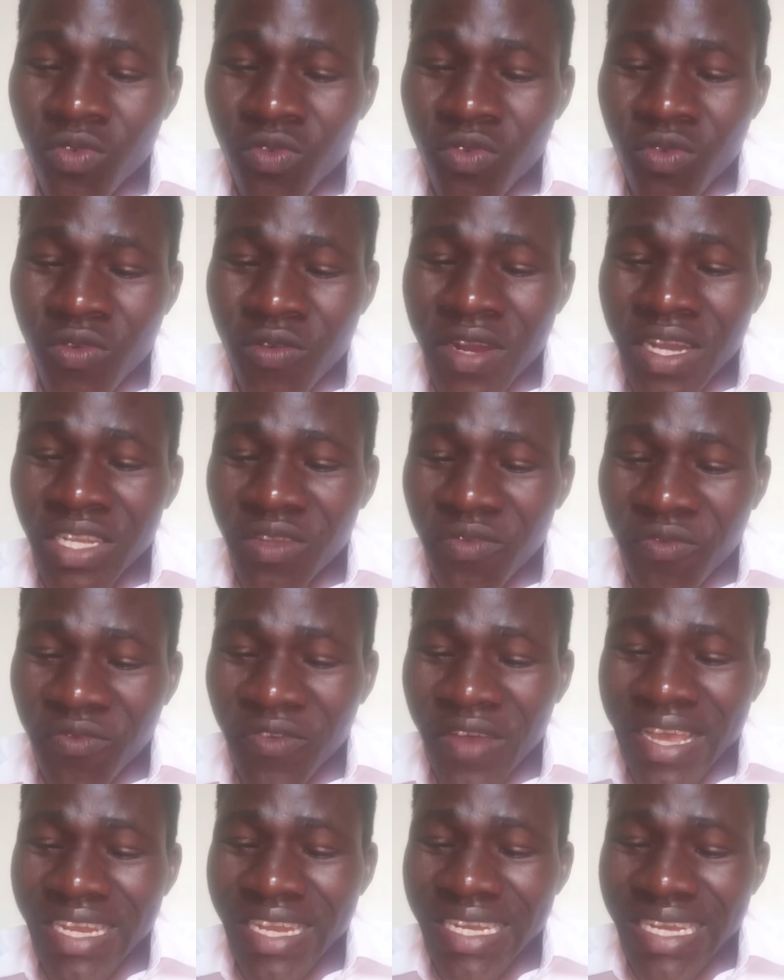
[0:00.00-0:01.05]

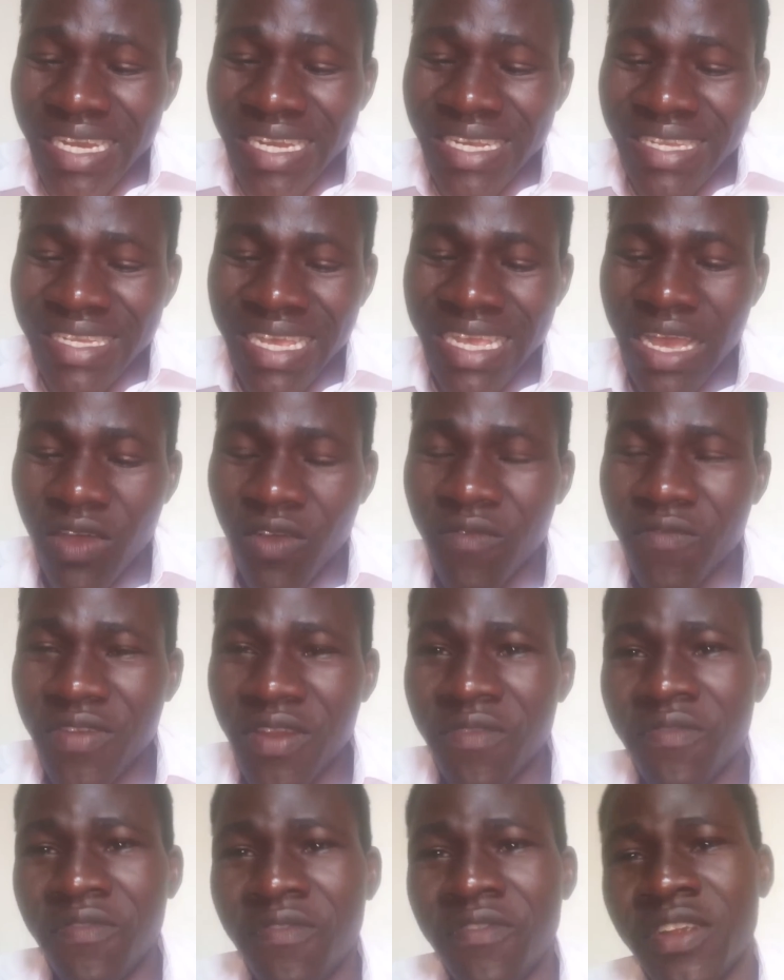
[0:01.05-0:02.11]
gratify the desire of the
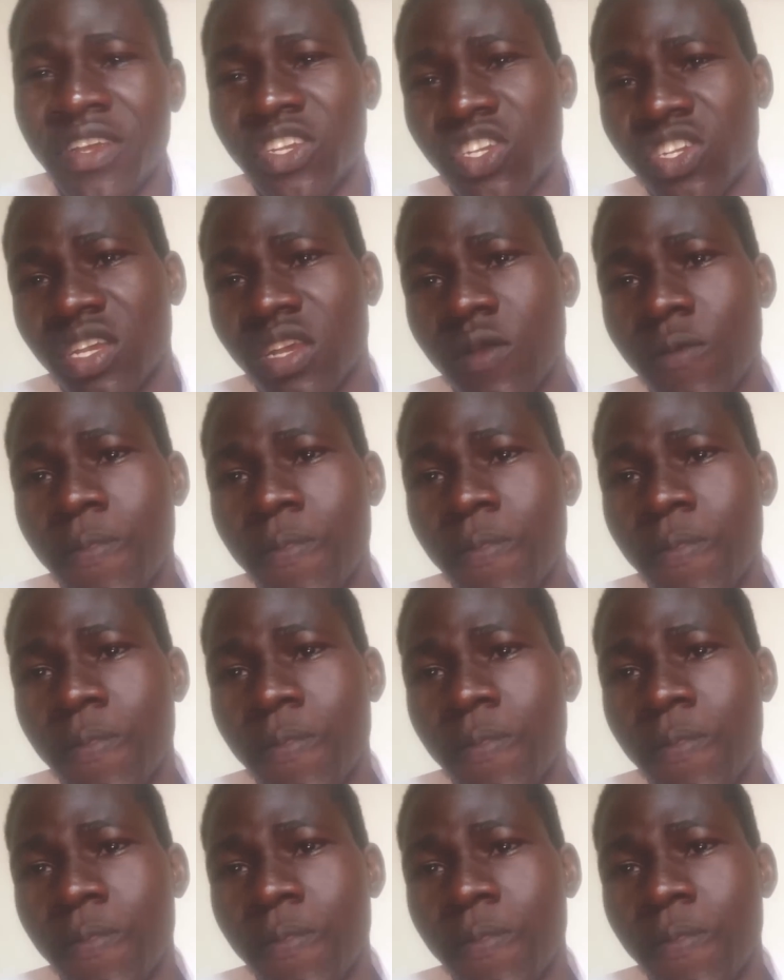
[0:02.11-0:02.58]
flesh.